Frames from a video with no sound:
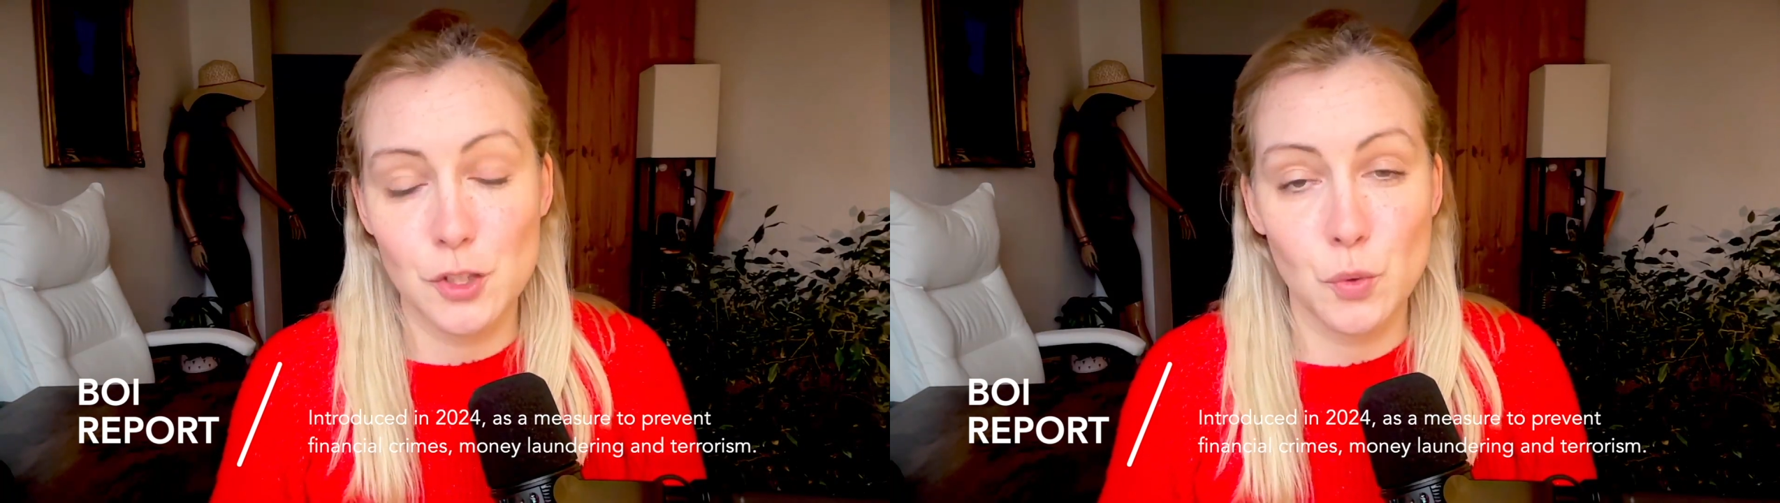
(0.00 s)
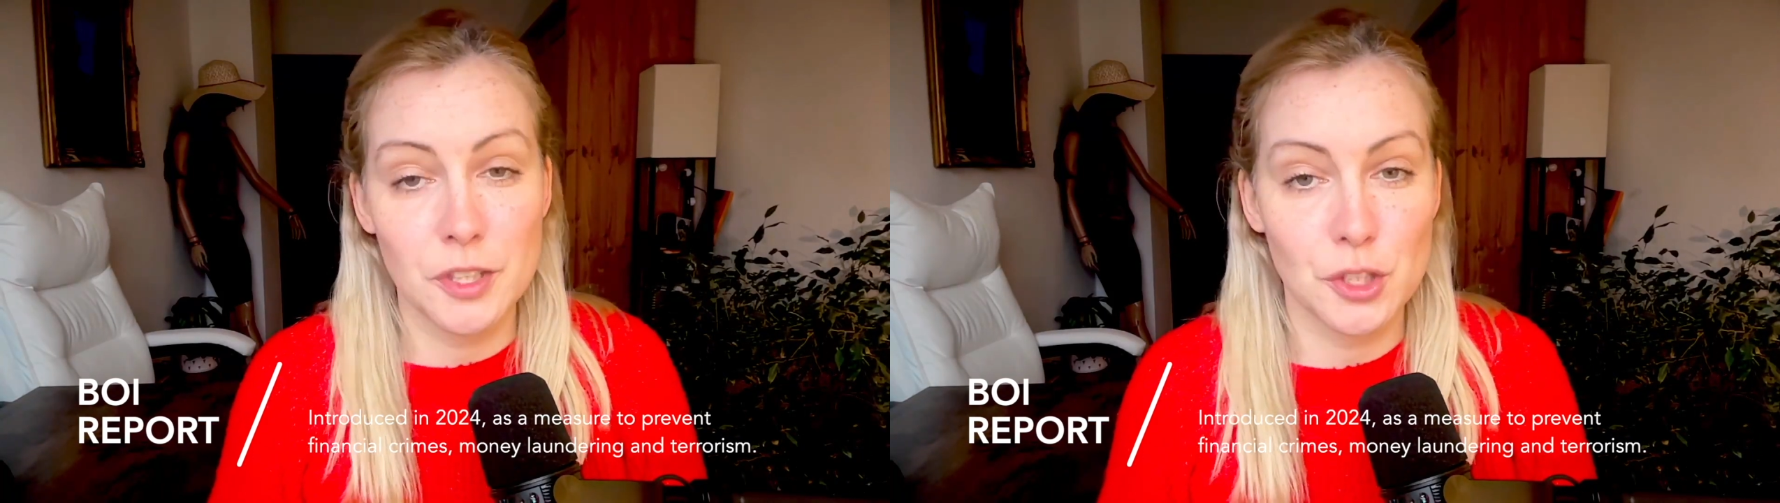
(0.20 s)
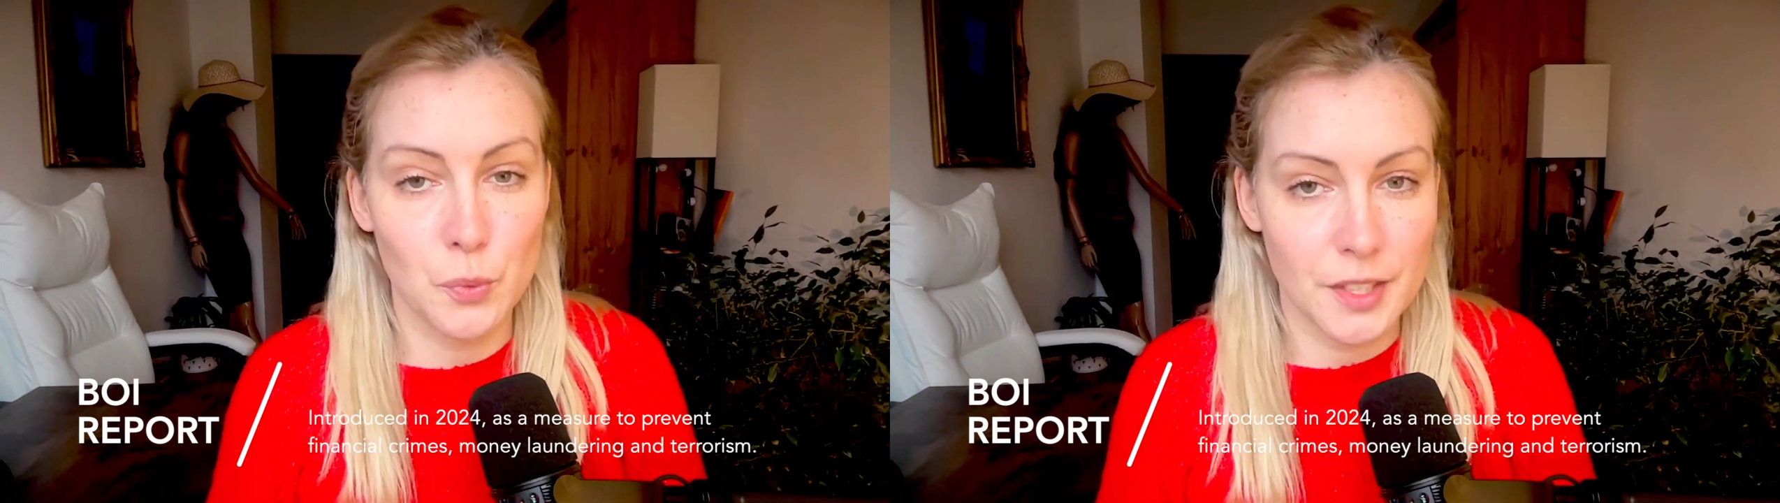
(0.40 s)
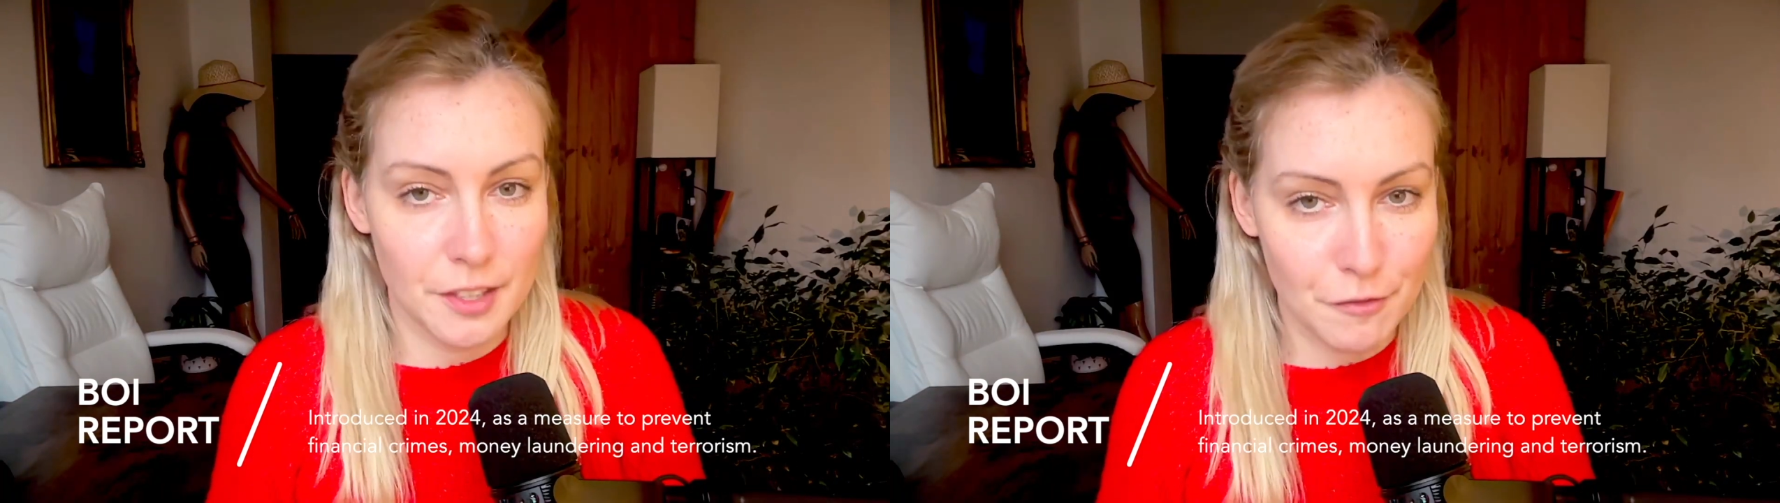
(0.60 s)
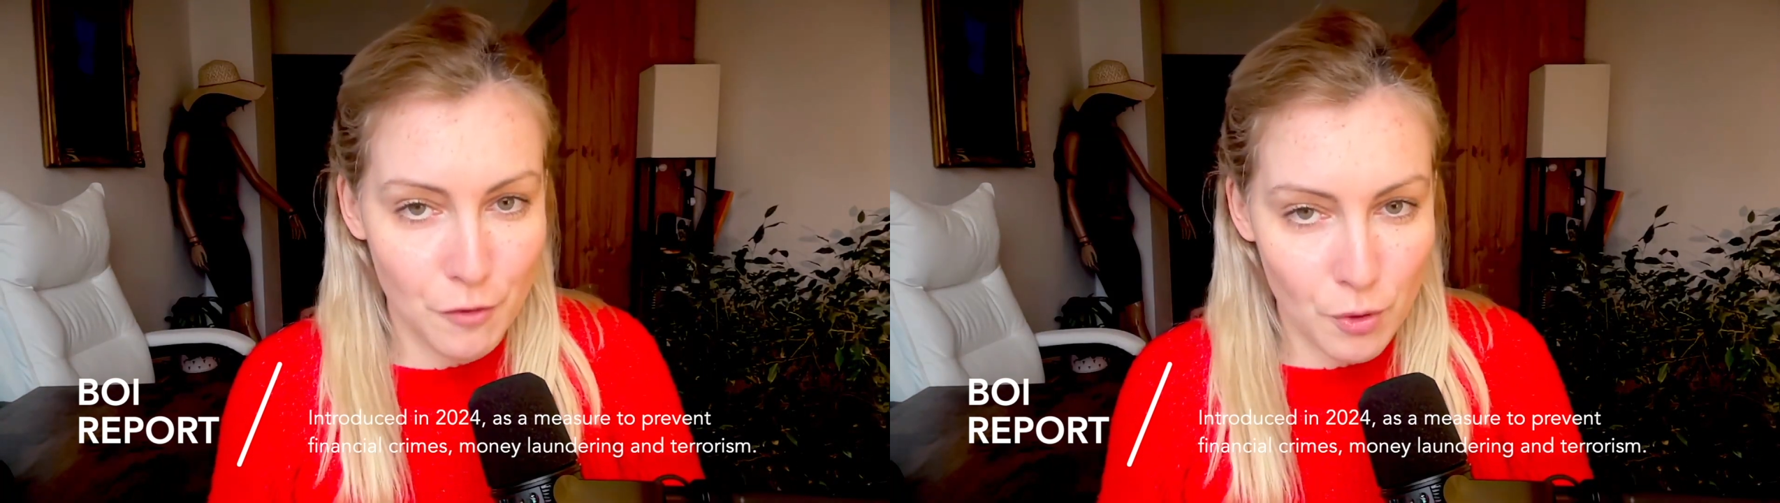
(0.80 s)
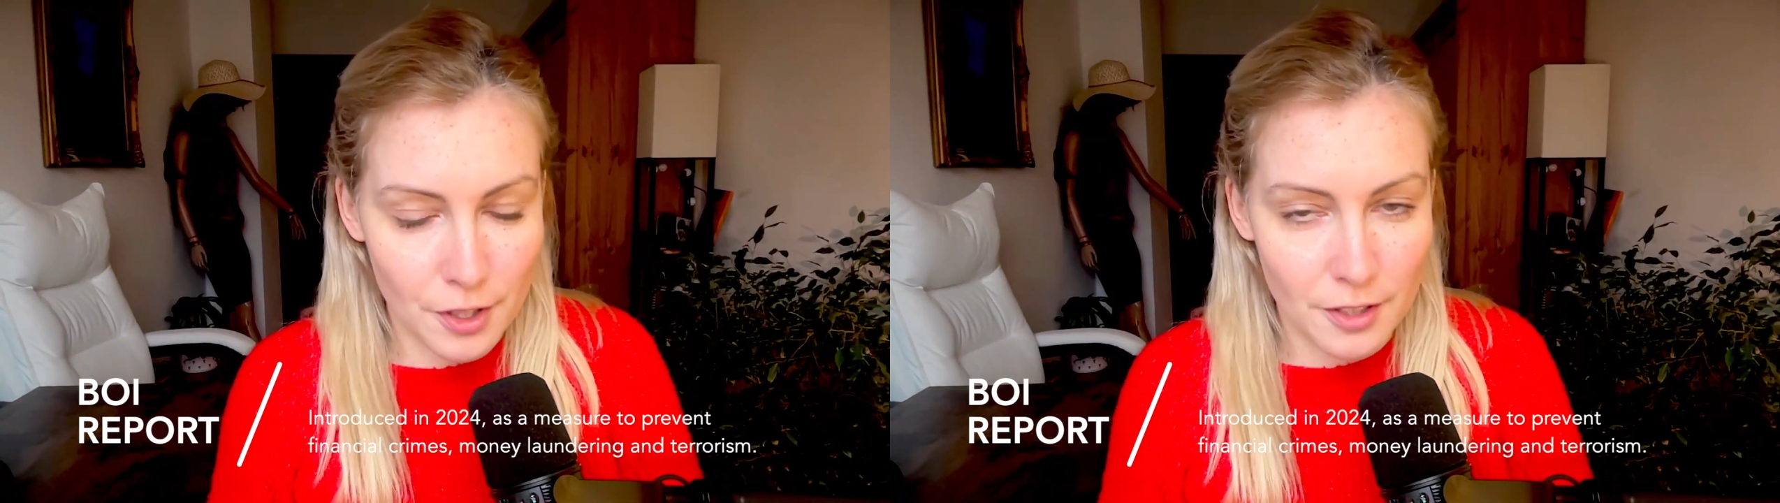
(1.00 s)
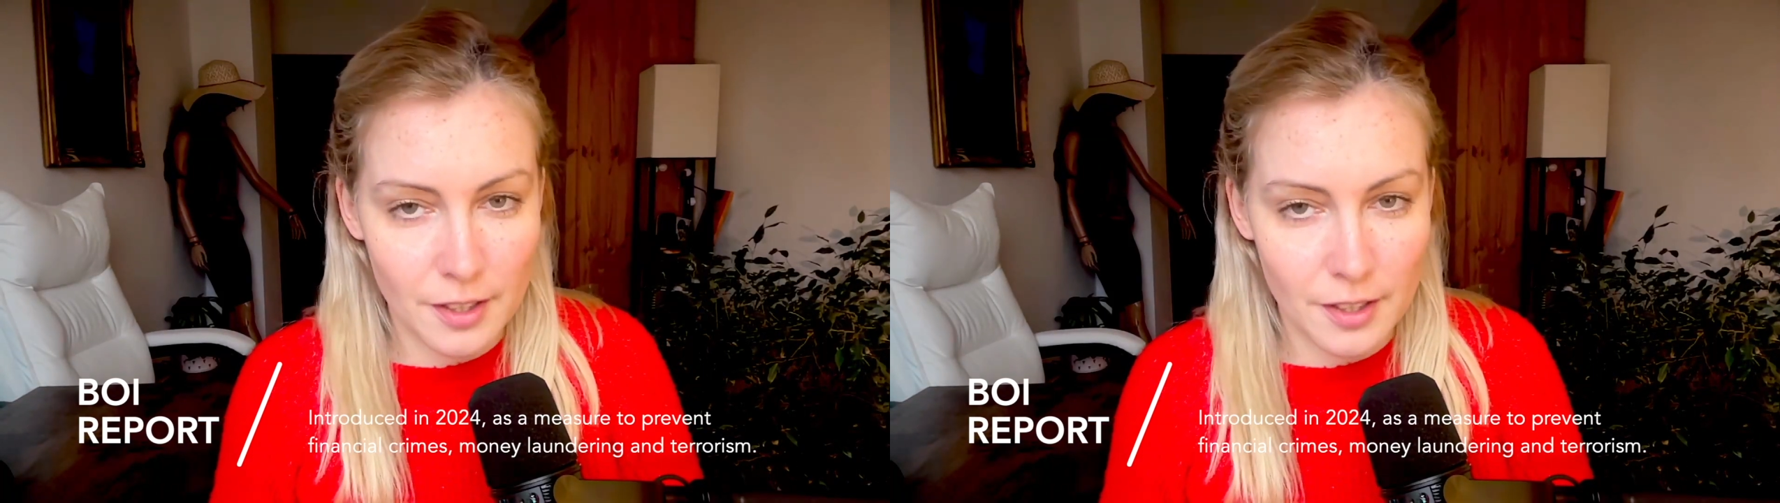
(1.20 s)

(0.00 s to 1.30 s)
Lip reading: 2024